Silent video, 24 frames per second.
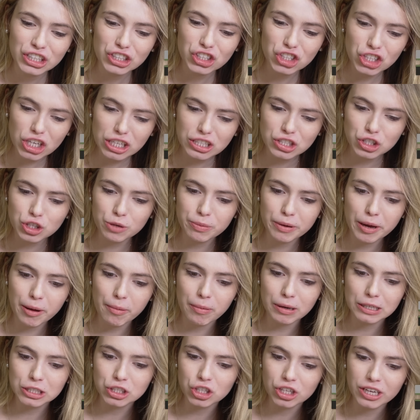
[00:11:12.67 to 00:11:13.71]
Just to be
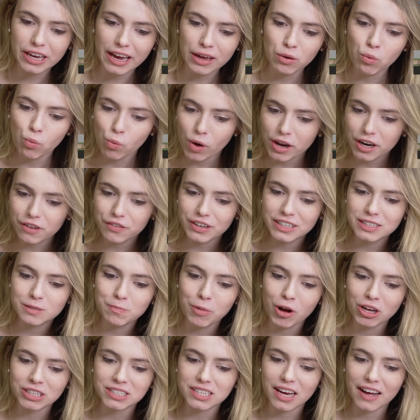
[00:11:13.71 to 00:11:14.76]
able to get one of his
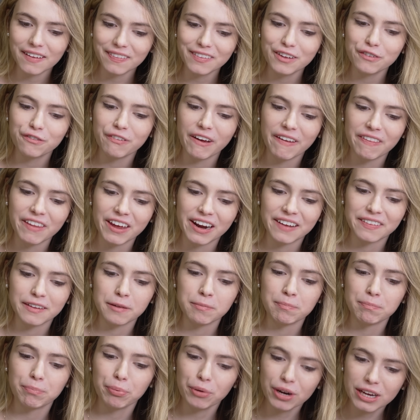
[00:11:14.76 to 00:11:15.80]
pawns undefended and
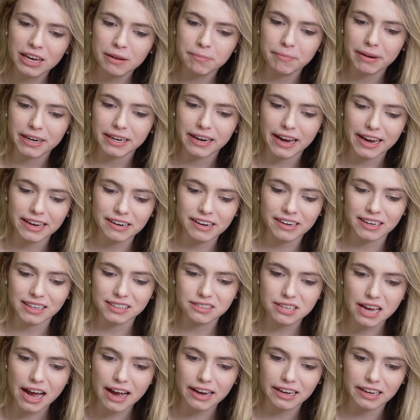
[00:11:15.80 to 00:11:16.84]
then bring in my knight and
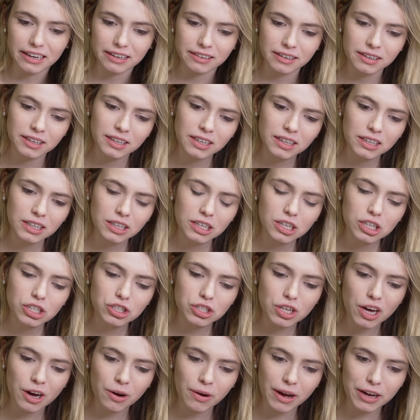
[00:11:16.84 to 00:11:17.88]
attack it.
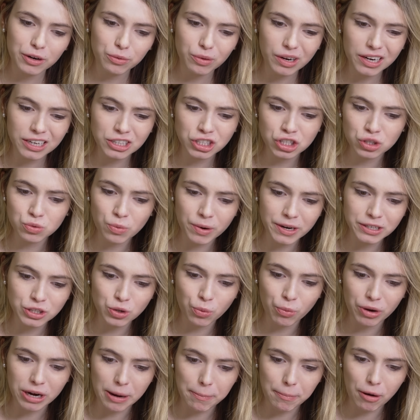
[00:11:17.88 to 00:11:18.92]
So I really just wanted
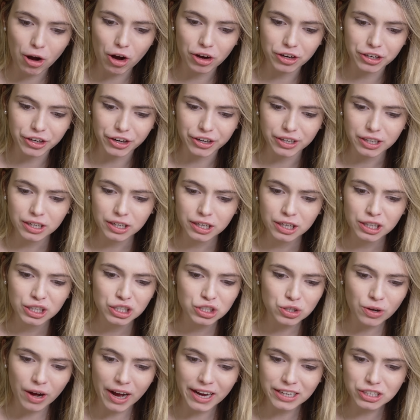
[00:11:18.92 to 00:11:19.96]
to win a pawn here.
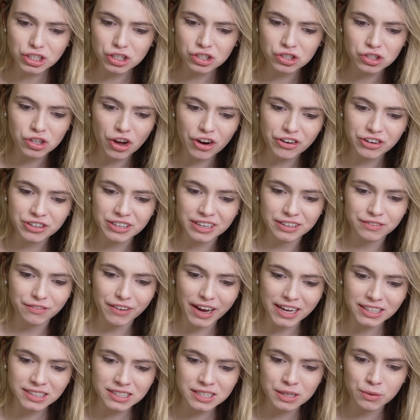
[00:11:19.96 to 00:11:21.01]
So I just started
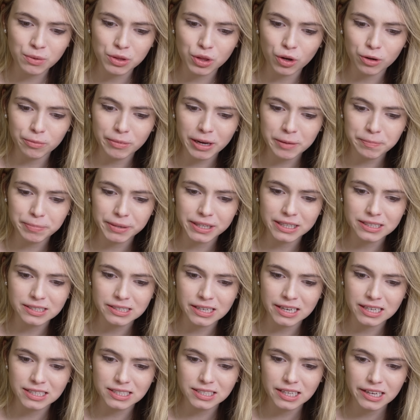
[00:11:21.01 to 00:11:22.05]
advancing with all my
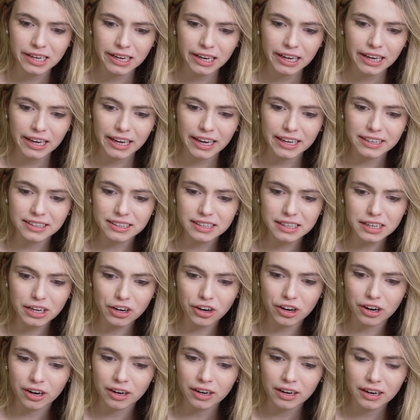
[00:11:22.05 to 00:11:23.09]
pieces, and
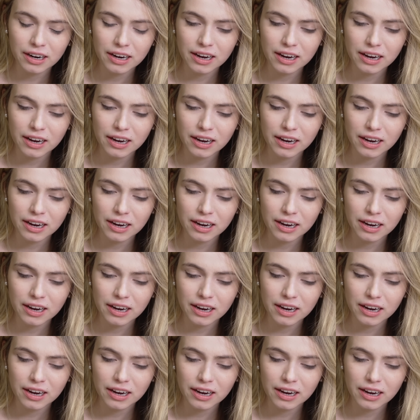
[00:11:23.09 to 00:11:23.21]
here